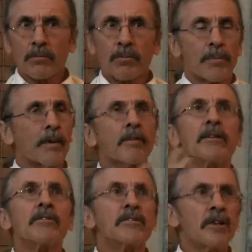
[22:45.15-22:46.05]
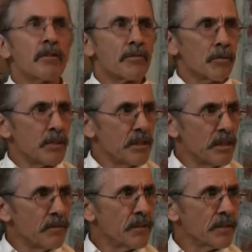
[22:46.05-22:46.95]
preparing yourself to
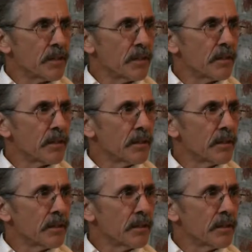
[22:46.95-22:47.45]
receive the state.